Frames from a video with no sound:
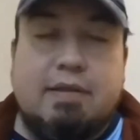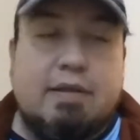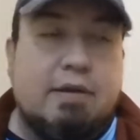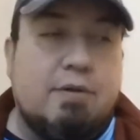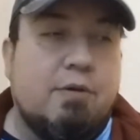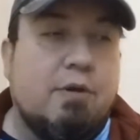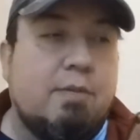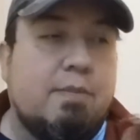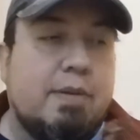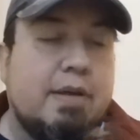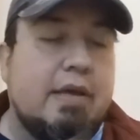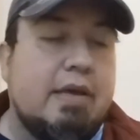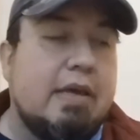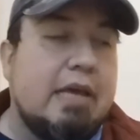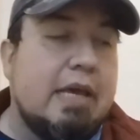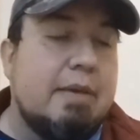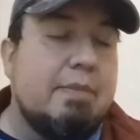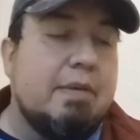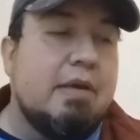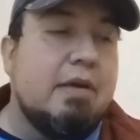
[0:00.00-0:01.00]
The
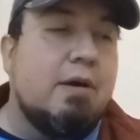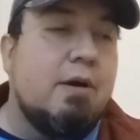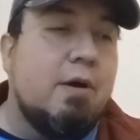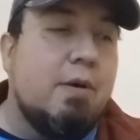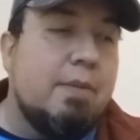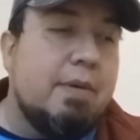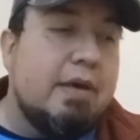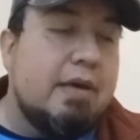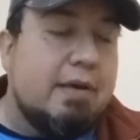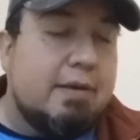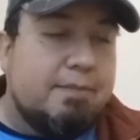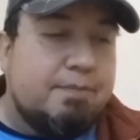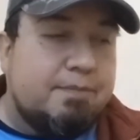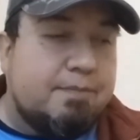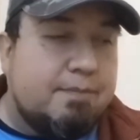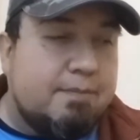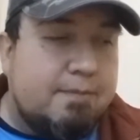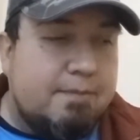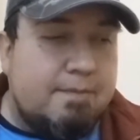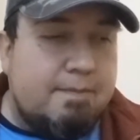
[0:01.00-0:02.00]
role-playing gaming hobby
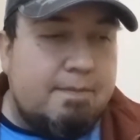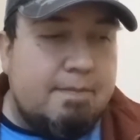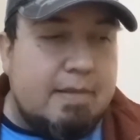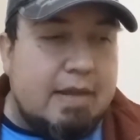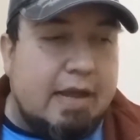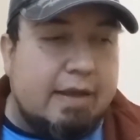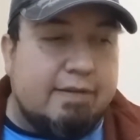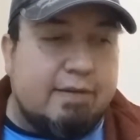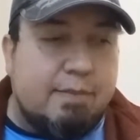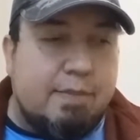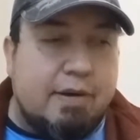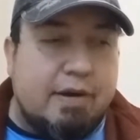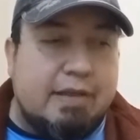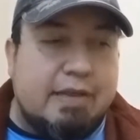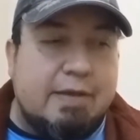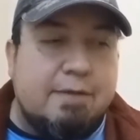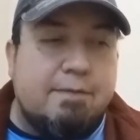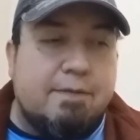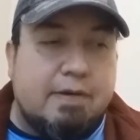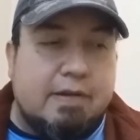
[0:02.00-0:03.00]
is a
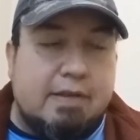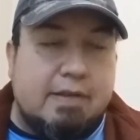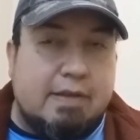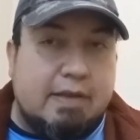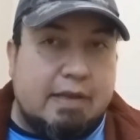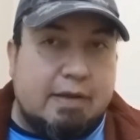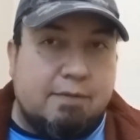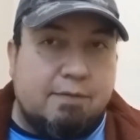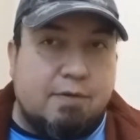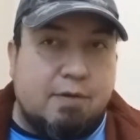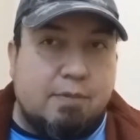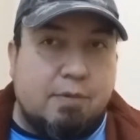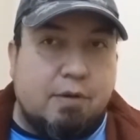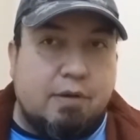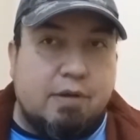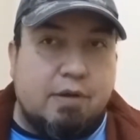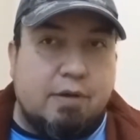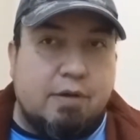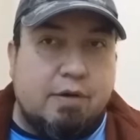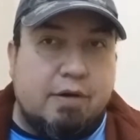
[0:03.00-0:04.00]
very different thing from
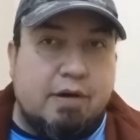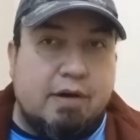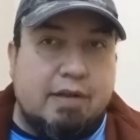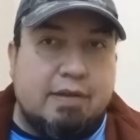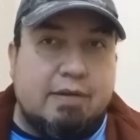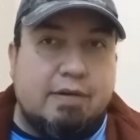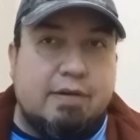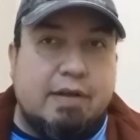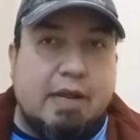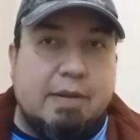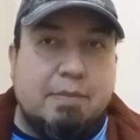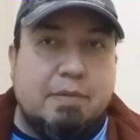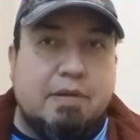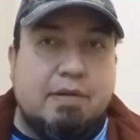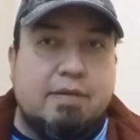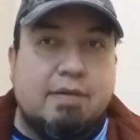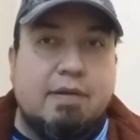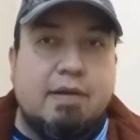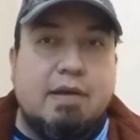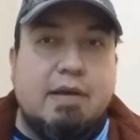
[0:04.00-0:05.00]
all the other
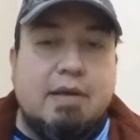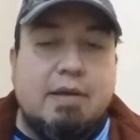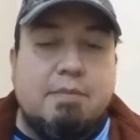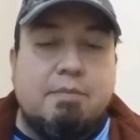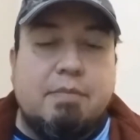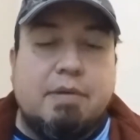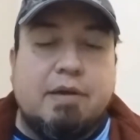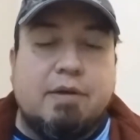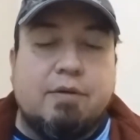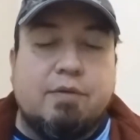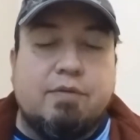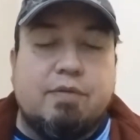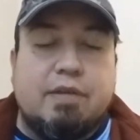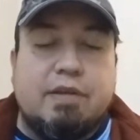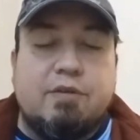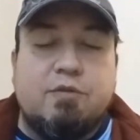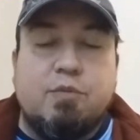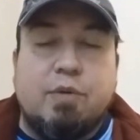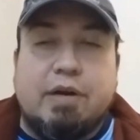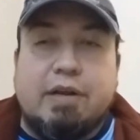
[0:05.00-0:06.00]
entertainment, because
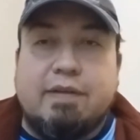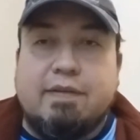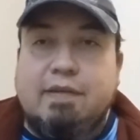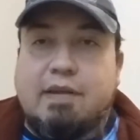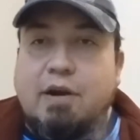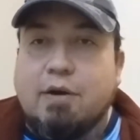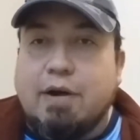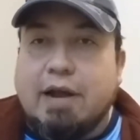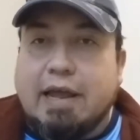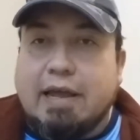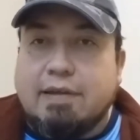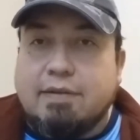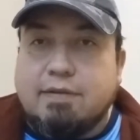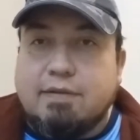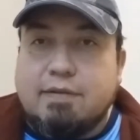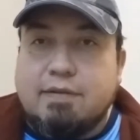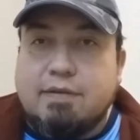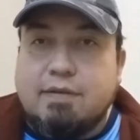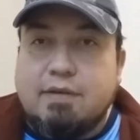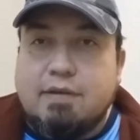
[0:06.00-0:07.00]
this one is in our
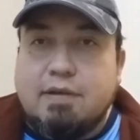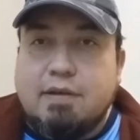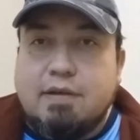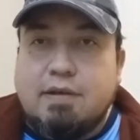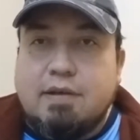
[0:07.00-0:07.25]
hands.